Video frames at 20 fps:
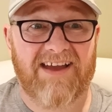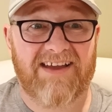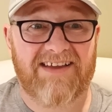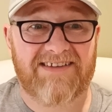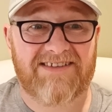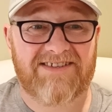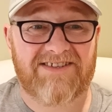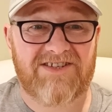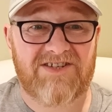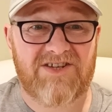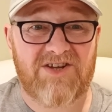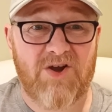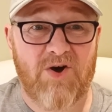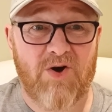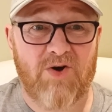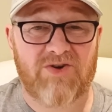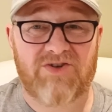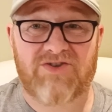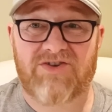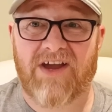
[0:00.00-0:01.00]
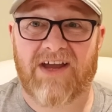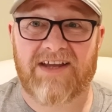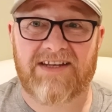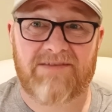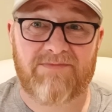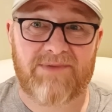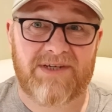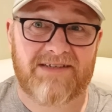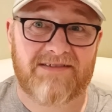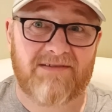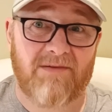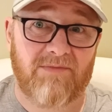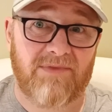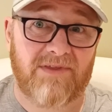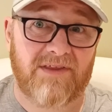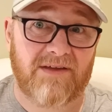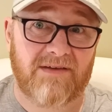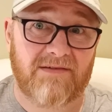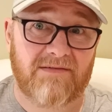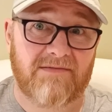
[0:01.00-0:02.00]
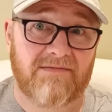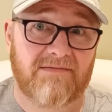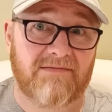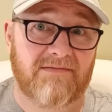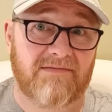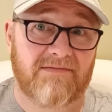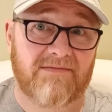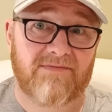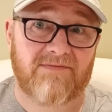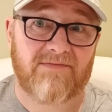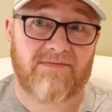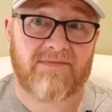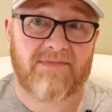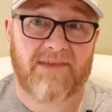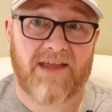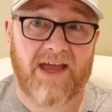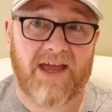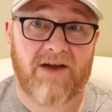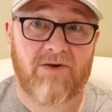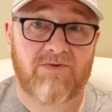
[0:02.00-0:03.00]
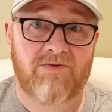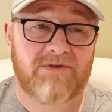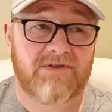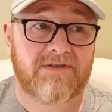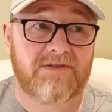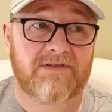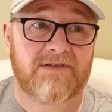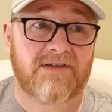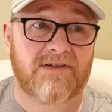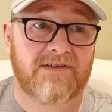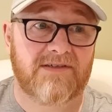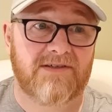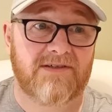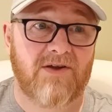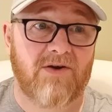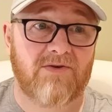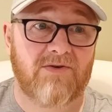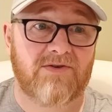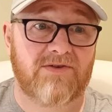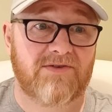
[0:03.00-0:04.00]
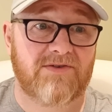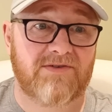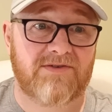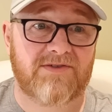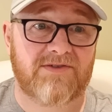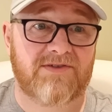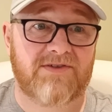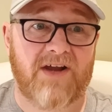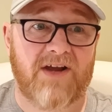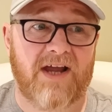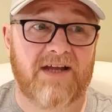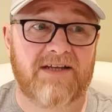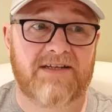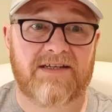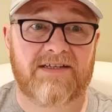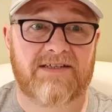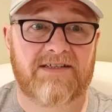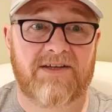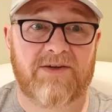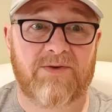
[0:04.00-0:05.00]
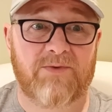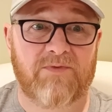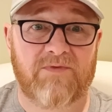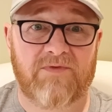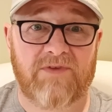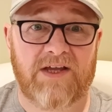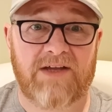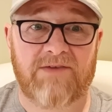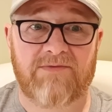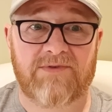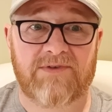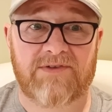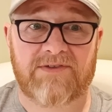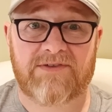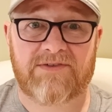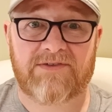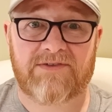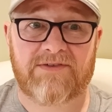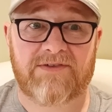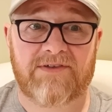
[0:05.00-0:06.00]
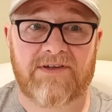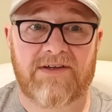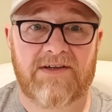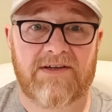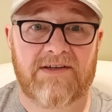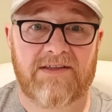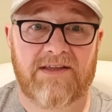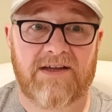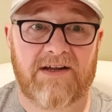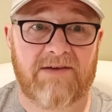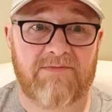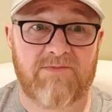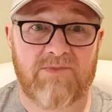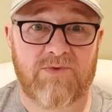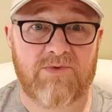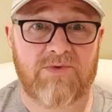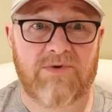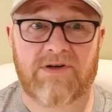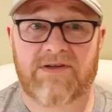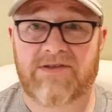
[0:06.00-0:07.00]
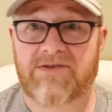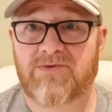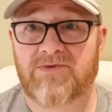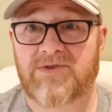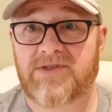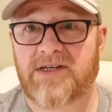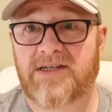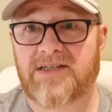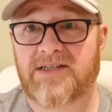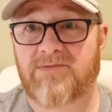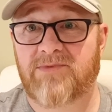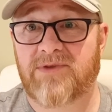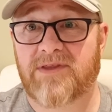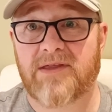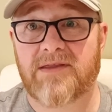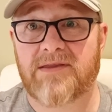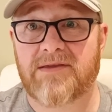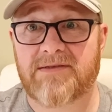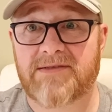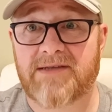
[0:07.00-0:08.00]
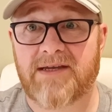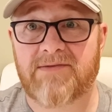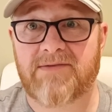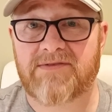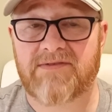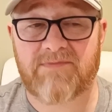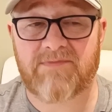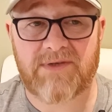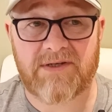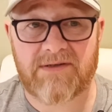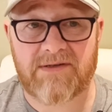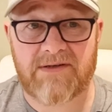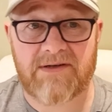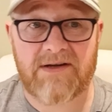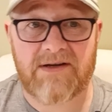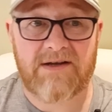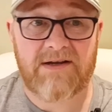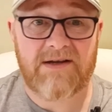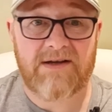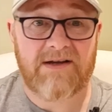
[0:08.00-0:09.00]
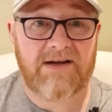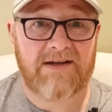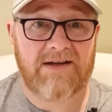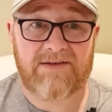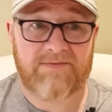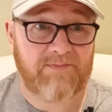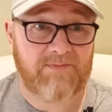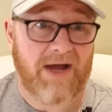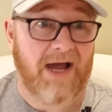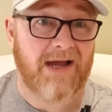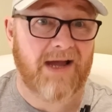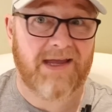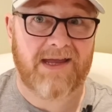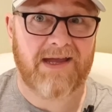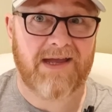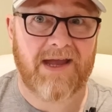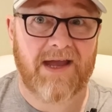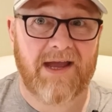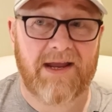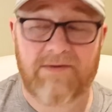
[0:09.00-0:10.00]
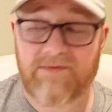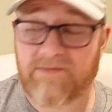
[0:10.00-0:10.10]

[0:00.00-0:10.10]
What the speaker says: it's not trying to be something else. It's not trying to steal flavours that are more associated with other types of beer and packing it